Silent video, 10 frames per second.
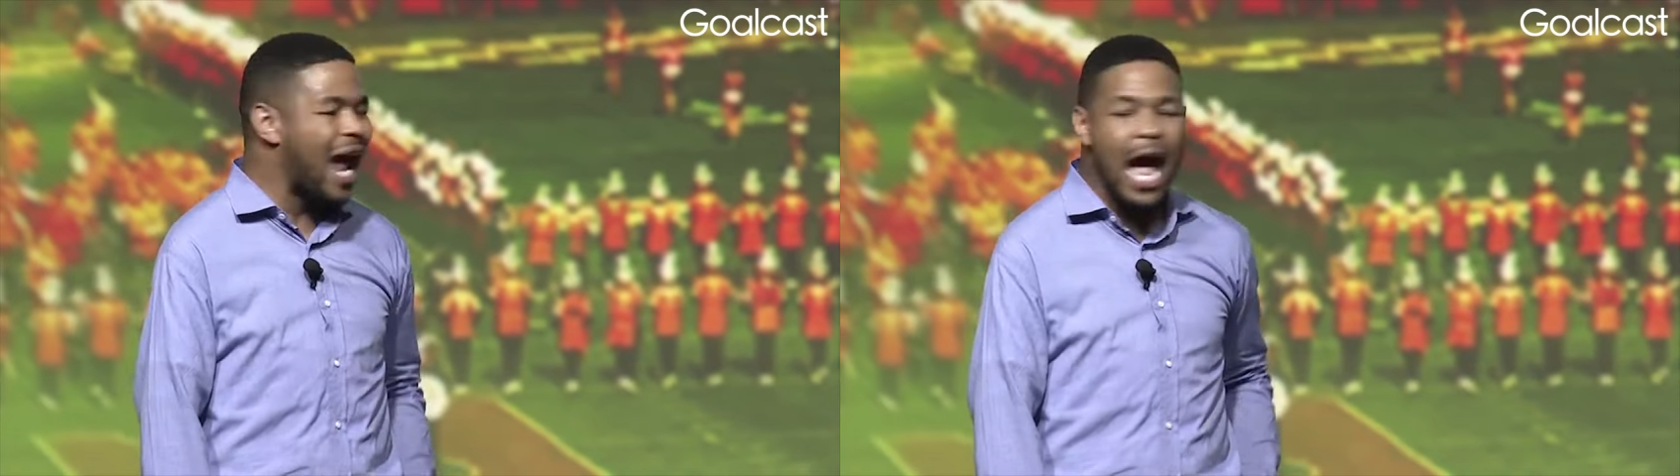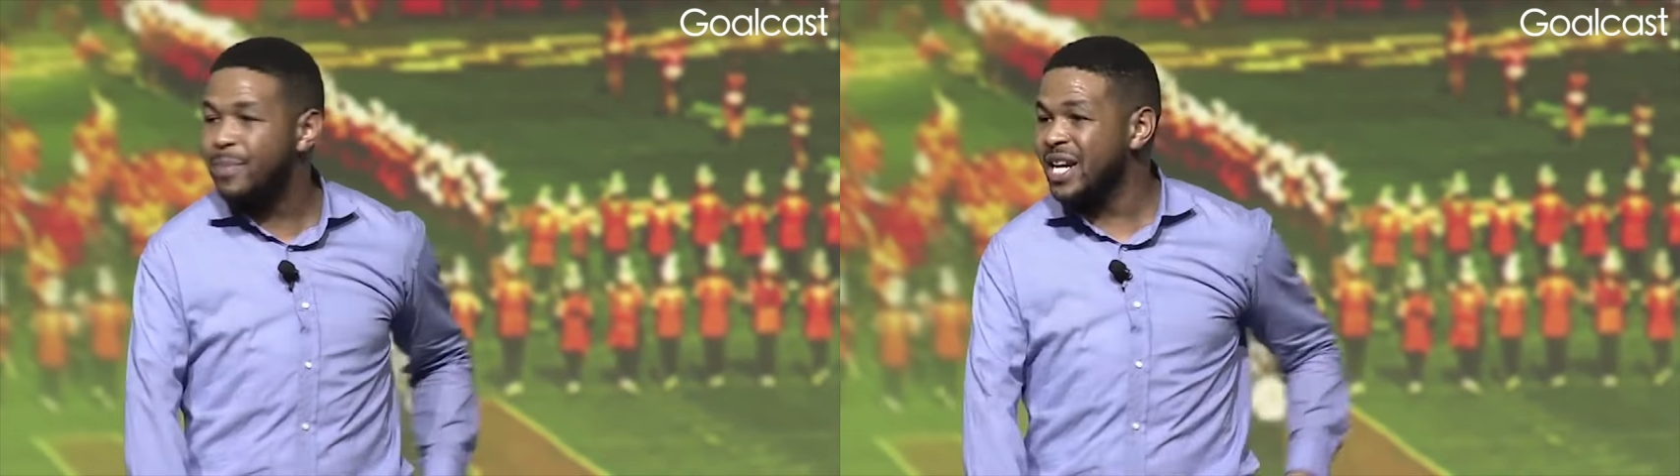
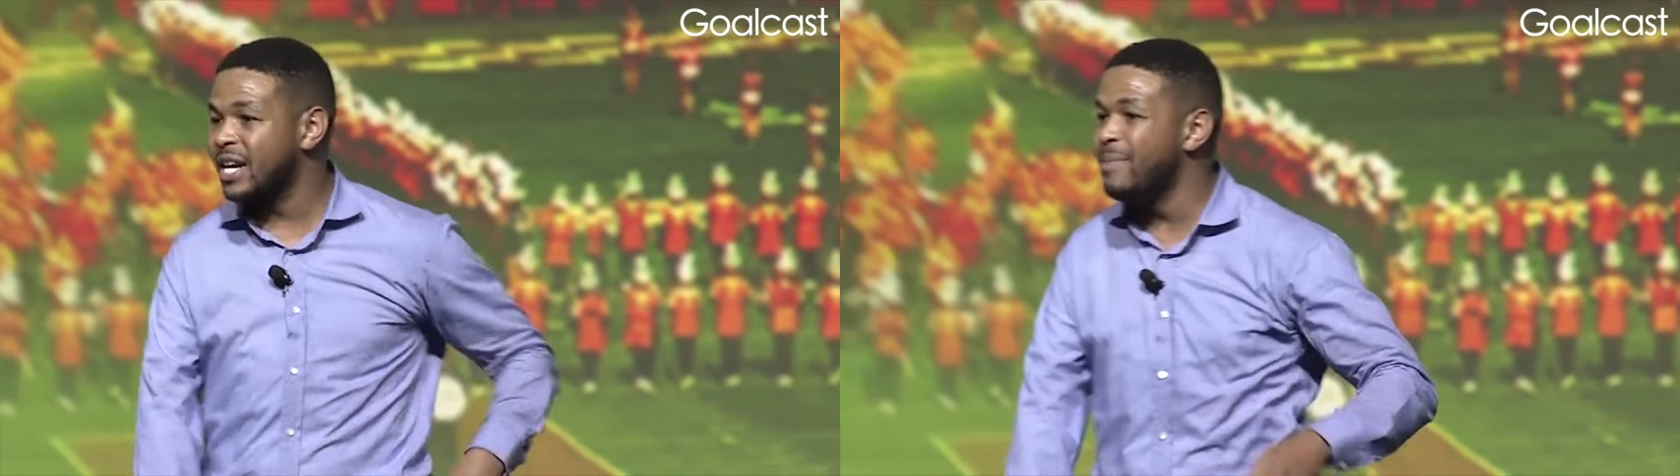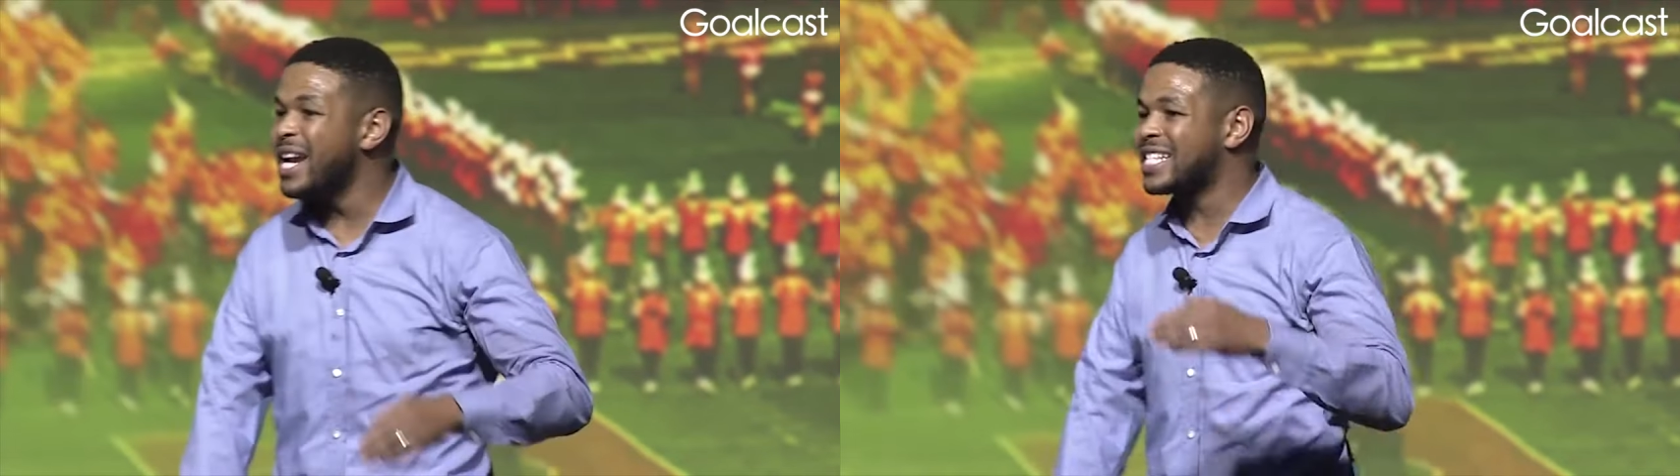But I have
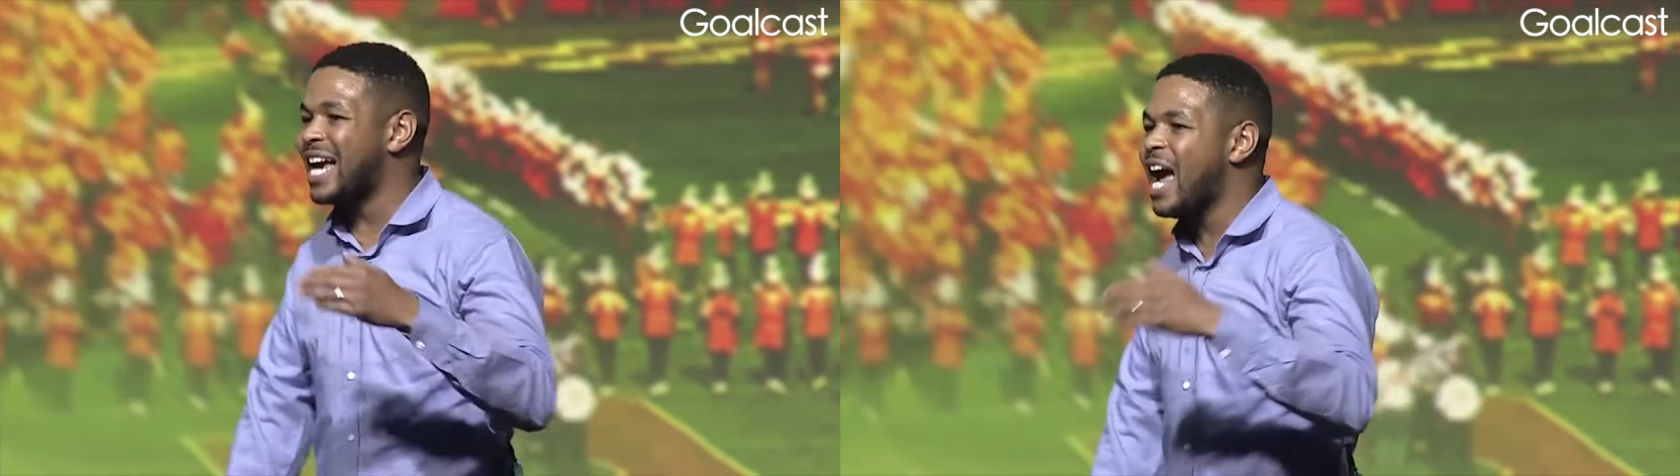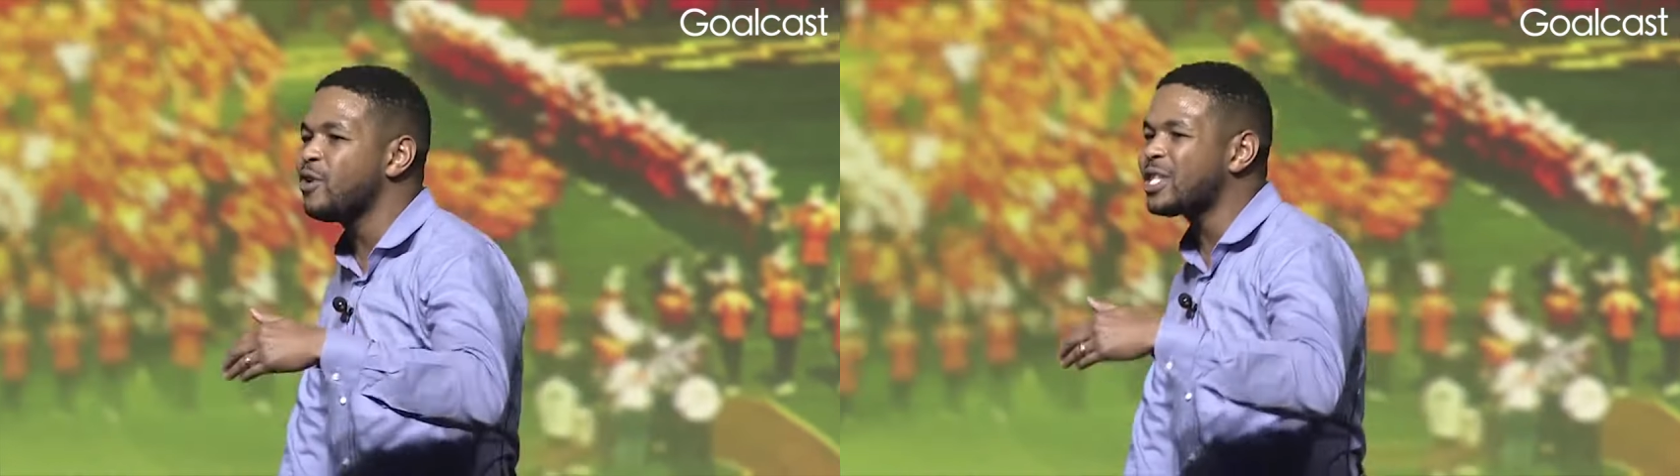been
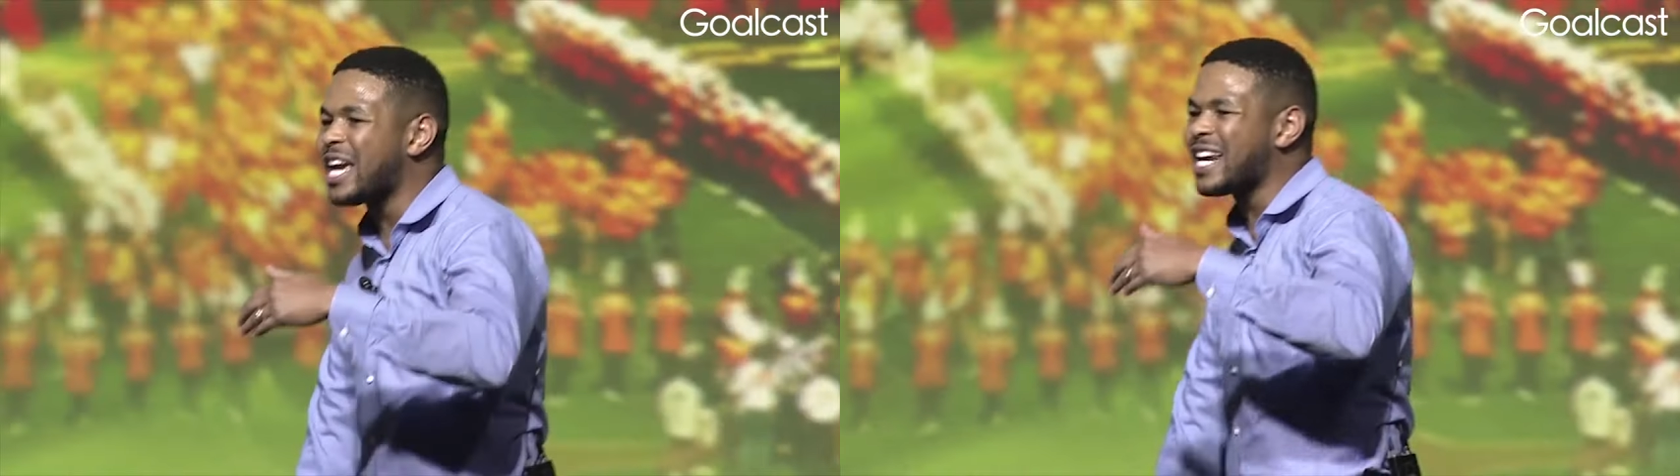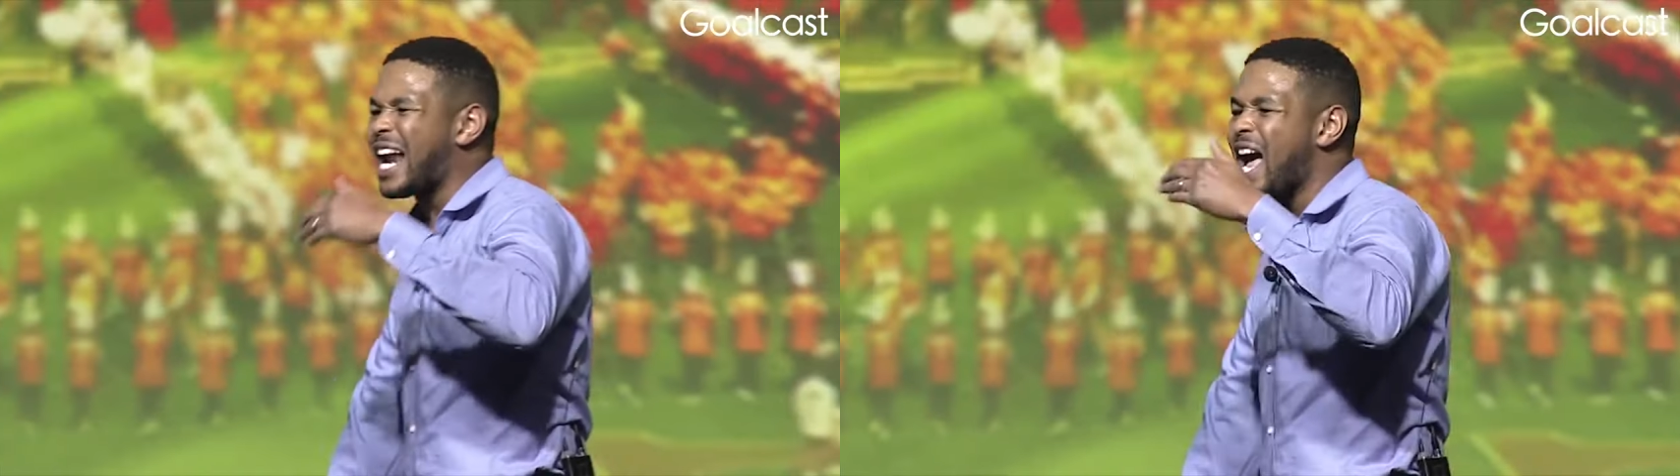committed to
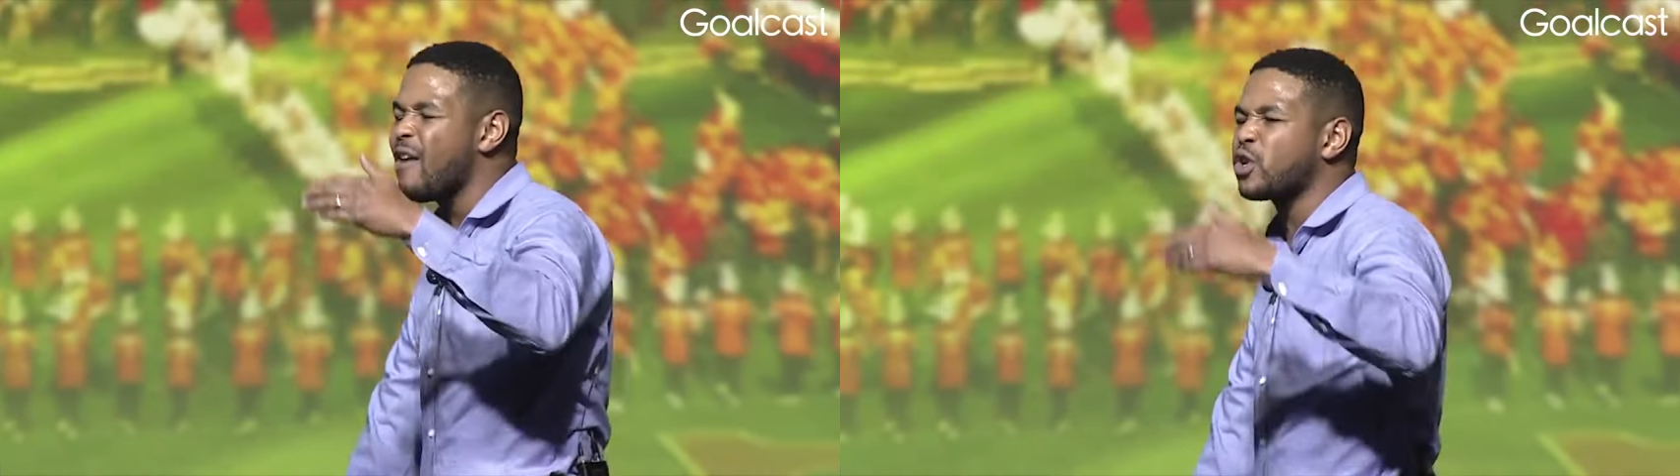everything that I